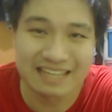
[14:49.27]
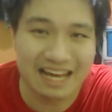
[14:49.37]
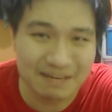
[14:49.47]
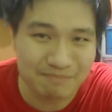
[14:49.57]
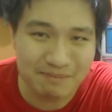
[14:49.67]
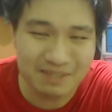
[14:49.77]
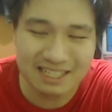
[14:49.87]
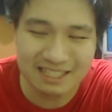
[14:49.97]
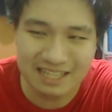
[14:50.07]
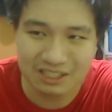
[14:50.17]
my mind
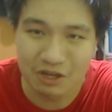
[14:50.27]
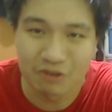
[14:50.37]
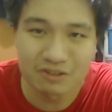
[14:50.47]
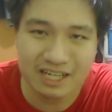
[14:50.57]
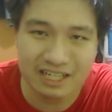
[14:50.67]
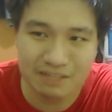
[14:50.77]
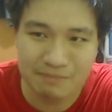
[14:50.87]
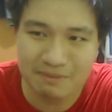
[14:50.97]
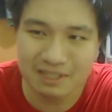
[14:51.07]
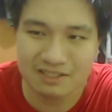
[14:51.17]
did not go there, you know.
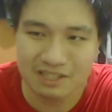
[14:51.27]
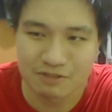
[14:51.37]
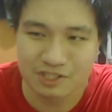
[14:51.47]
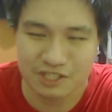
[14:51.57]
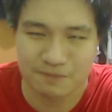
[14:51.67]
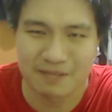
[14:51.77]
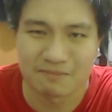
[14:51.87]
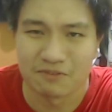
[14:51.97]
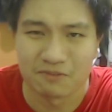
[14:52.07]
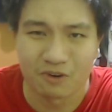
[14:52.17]
Maybe it was explained
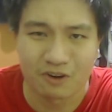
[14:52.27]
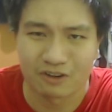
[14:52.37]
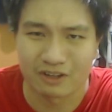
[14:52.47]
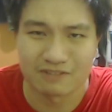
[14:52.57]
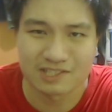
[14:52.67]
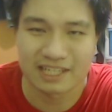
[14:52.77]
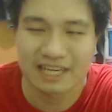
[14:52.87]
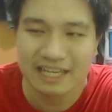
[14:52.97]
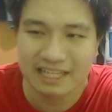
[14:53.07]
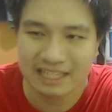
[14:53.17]
before, or it was like
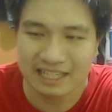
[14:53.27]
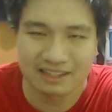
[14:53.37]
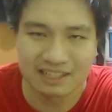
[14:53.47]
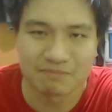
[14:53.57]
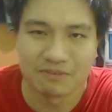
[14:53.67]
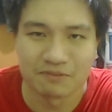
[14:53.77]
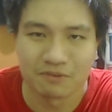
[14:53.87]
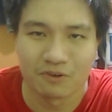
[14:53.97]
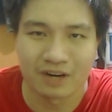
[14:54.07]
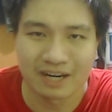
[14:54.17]
hinted
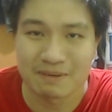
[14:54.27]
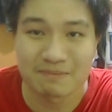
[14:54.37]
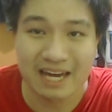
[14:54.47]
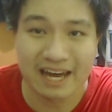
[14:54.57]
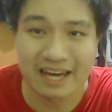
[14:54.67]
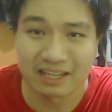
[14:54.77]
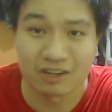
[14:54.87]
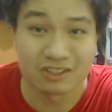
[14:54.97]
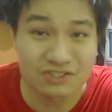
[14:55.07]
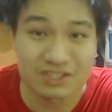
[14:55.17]
before, and maybe I
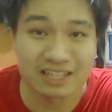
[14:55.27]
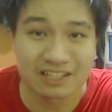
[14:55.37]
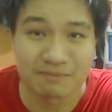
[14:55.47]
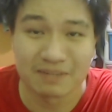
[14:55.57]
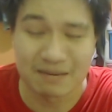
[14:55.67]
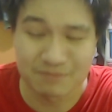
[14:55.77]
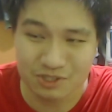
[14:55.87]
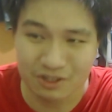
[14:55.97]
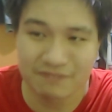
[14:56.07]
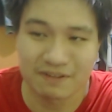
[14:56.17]
acknowledged that, you know. But I'm
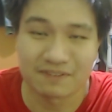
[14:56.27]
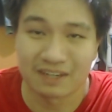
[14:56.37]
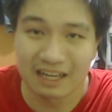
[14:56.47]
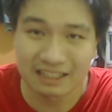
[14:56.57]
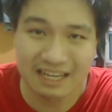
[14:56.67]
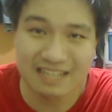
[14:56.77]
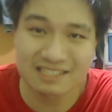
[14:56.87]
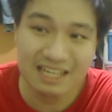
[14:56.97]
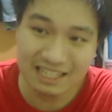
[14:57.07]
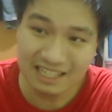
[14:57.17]
sorry if I forgot, guys.
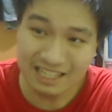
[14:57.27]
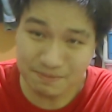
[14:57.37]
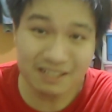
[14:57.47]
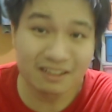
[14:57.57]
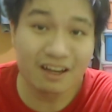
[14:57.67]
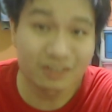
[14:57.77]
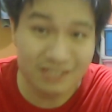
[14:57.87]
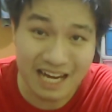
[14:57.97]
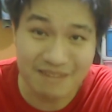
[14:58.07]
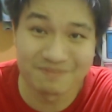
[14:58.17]
It's been a long
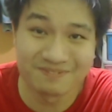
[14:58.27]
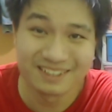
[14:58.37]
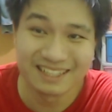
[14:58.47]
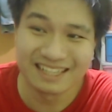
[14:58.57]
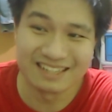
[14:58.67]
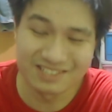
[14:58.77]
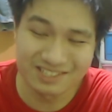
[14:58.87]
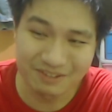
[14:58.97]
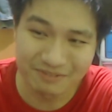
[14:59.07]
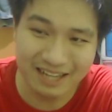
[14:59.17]
time, you know,
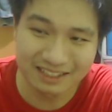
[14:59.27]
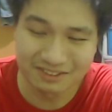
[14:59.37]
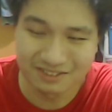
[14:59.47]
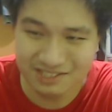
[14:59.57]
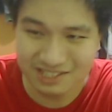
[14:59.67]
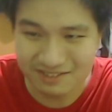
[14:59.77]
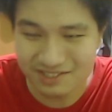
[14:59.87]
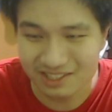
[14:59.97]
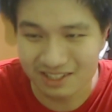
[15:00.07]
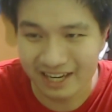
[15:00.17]
since I reacted to this
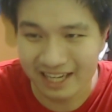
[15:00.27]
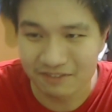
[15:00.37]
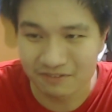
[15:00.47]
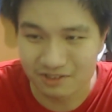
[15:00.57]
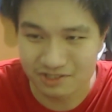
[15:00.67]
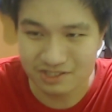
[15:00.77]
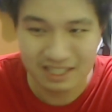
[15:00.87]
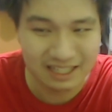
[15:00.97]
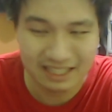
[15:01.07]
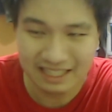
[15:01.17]
series, and of course,
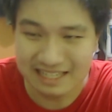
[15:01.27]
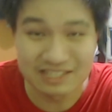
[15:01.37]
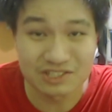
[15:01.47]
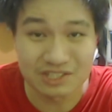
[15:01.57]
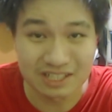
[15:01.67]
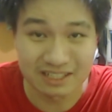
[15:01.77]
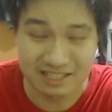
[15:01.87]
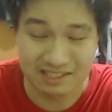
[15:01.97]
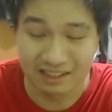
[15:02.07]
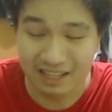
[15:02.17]
in this year, there
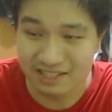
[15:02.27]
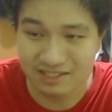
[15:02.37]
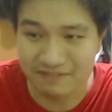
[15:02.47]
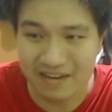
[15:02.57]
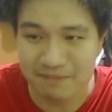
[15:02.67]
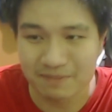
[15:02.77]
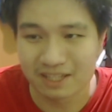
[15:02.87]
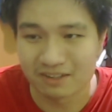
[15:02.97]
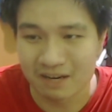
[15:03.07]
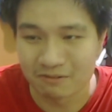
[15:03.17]
is a lot of stuff happening,
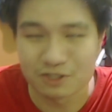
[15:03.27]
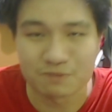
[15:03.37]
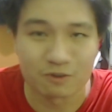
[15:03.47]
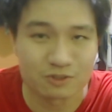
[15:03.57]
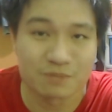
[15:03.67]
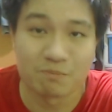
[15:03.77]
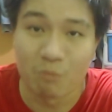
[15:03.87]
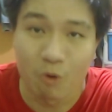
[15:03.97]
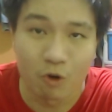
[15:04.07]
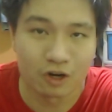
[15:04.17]
and you know? I was focusing
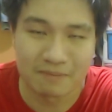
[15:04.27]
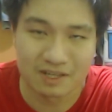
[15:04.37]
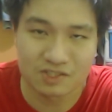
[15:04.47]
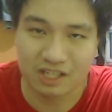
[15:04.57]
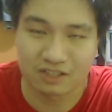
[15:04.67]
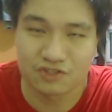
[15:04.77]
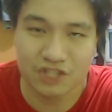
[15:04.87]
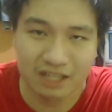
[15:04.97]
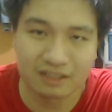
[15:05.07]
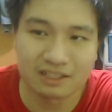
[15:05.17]
more on my second
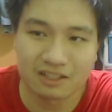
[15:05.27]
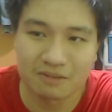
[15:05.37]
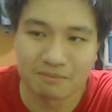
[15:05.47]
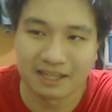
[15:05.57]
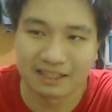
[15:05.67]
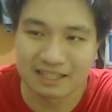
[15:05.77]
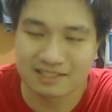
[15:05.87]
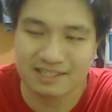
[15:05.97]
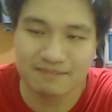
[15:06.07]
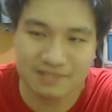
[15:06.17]
channel, you know, but at the
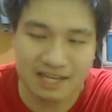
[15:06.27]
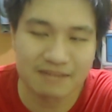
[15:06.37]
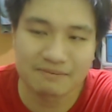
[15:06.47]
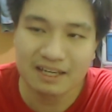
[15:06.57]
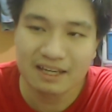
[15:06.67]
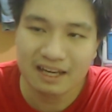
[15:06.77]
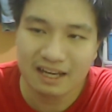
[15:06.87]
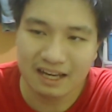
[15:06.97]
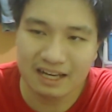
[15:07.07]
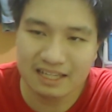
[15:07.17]
same time,
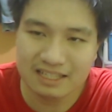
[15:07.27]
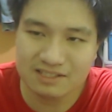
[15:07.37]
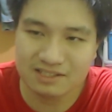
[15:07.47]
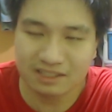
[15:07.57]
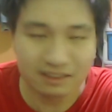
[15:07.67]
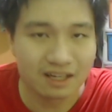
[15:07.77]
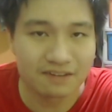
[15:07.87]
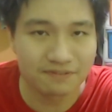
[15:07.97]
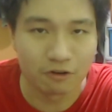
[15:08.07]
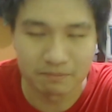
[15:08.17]
I still
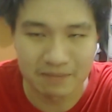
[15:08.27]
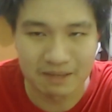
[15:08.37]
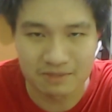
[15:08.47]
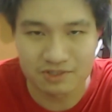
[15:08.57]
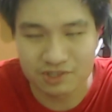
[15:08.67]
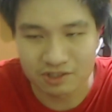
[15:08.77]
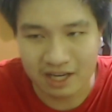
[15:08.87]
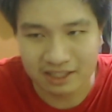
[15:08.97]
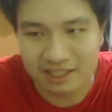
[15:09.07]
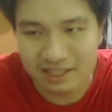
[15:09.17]
love Old Memories, you know.
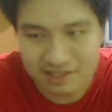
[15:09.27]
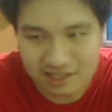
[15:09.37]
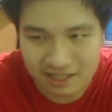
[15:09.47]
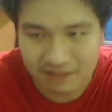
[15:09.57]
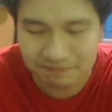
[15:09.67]
I think it's a